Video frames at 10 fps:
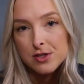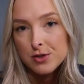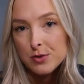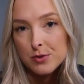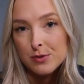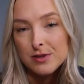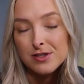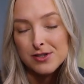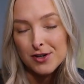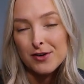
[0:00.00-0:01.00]
to
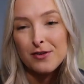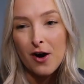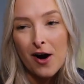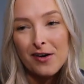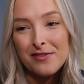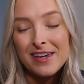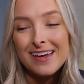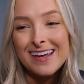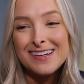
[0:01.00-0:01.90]
serve coffee and